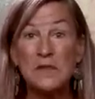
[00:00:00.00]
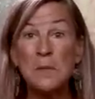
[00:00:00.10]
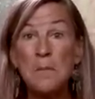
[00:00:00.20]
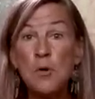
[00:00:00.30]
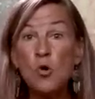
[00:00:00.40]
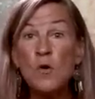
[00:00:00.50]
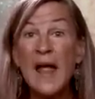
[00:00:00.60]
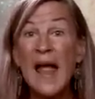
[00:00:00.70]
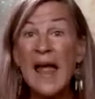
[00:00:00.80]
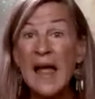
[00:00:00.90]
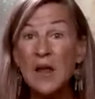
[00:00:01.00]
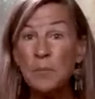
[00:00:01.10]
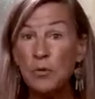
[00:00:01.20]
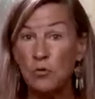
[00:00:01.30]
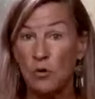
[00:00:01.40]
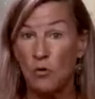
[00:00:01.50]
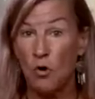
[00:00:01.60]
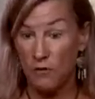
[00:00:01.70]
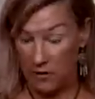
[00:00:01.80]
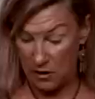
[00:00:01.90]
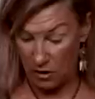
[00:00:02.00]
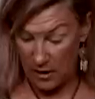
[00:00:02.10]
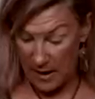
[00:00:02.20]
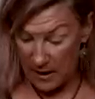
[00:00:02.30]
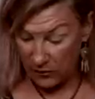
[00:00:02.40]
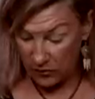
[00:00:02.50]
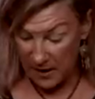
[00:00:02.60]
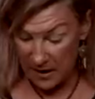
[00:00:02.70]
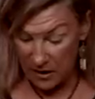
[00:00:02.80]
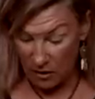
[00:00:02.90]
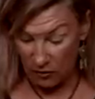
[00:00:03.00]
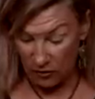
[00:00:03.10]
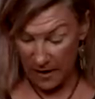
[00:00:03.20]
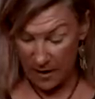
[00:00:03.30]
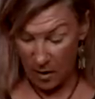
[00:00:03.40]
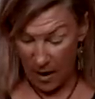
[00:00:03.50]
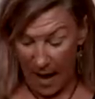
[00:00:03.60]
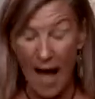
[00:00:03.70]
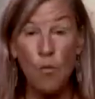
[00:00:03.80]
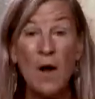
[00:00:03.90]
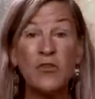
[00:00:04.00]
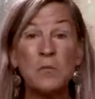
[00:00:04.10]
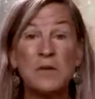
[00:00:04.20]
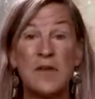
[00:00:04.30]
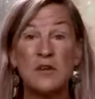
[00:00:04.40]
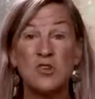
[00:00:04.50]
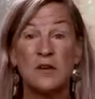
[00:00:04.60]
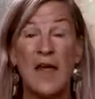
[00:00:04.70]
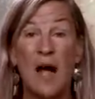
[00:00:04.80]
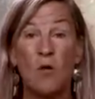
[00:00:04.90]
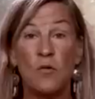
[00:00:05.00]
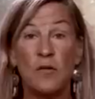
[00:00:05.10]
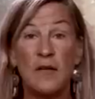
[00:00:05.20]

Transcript: But the moon and Pluto over here, standing here saying, I want some attention now.